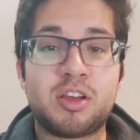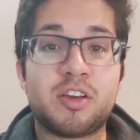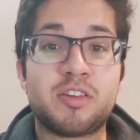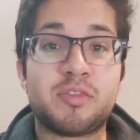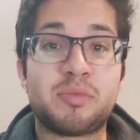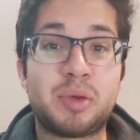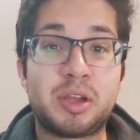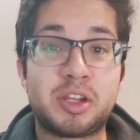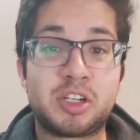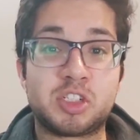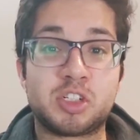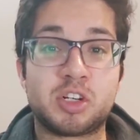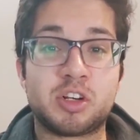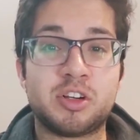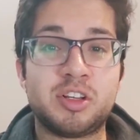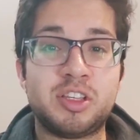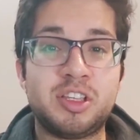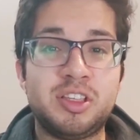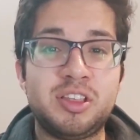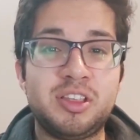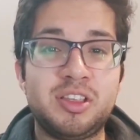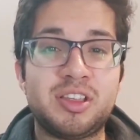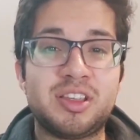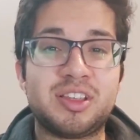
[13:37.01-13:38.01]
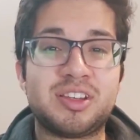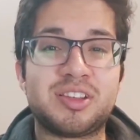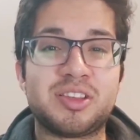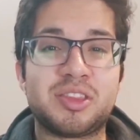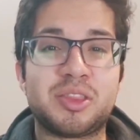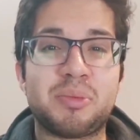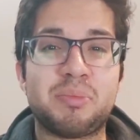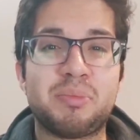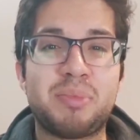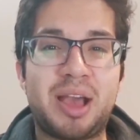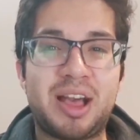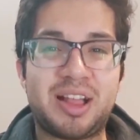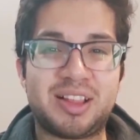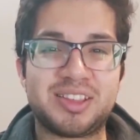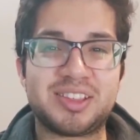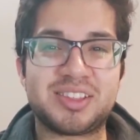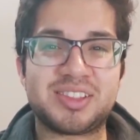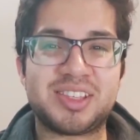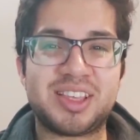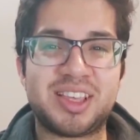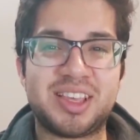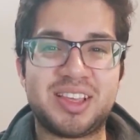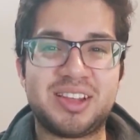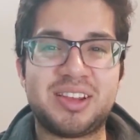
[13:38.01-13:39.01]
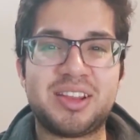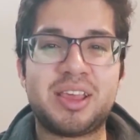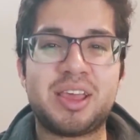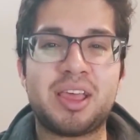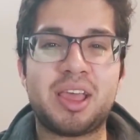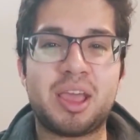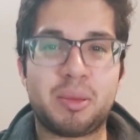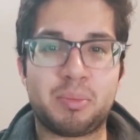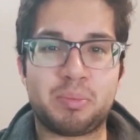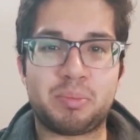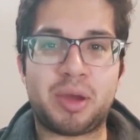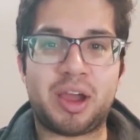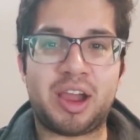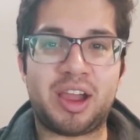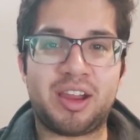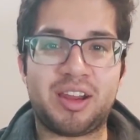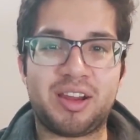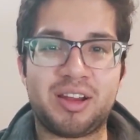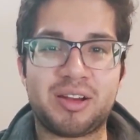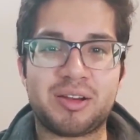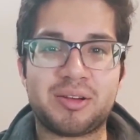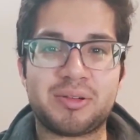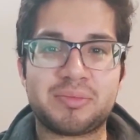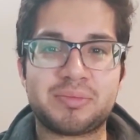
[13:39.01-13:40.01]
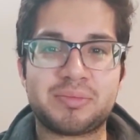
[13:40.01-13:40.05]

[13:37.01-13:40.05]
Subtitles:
of my journey into the Malazan Empire.